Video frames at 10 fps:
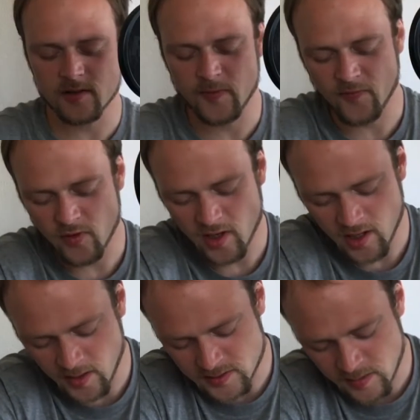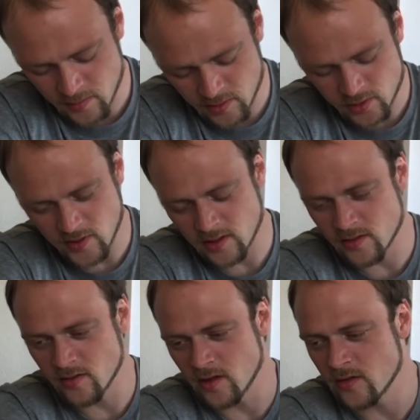you before, because I'm going to try
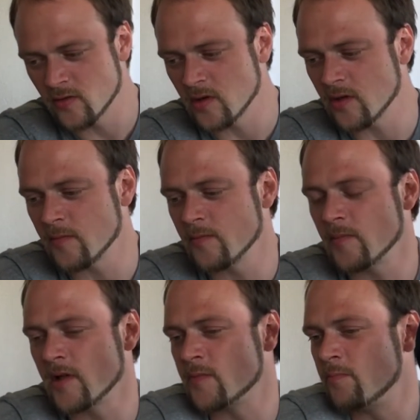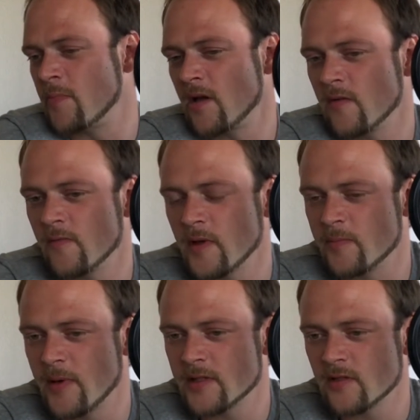to do as
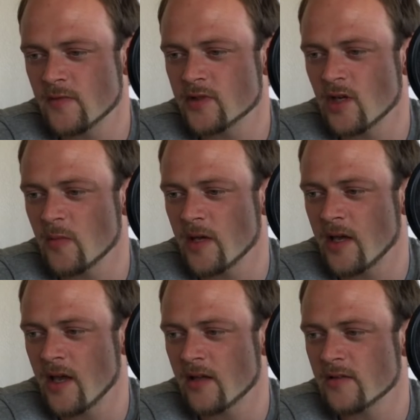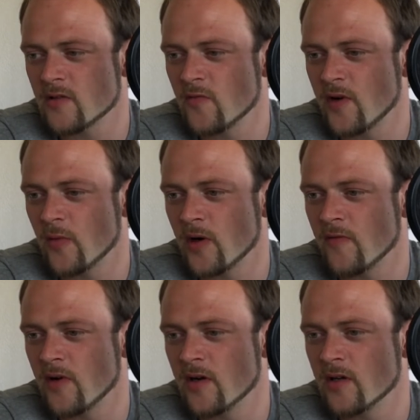best of a job I can so far. What I've
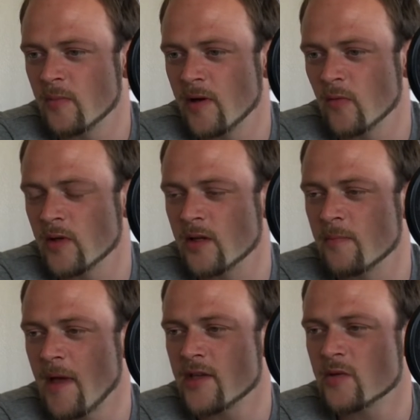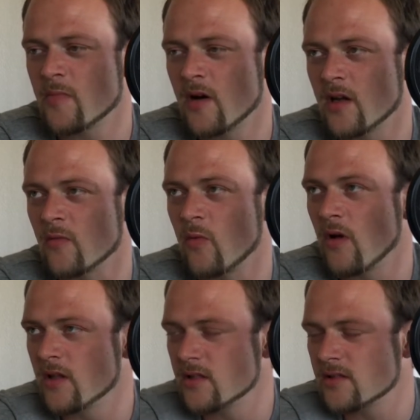learned about what the magic market
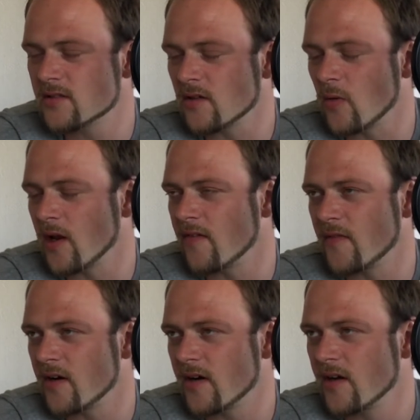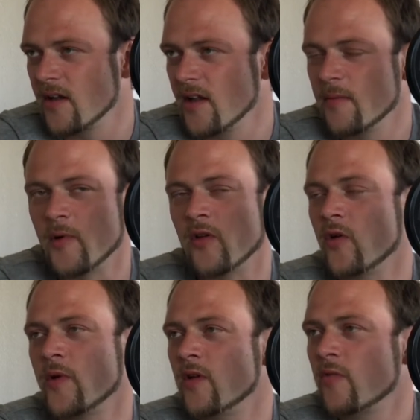wants or whatever. Although
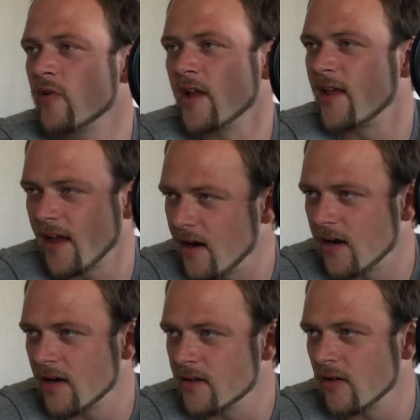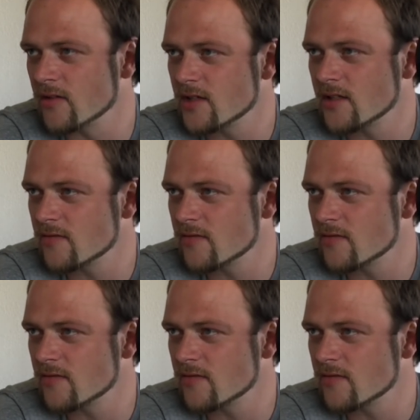we don't really care at AllJazz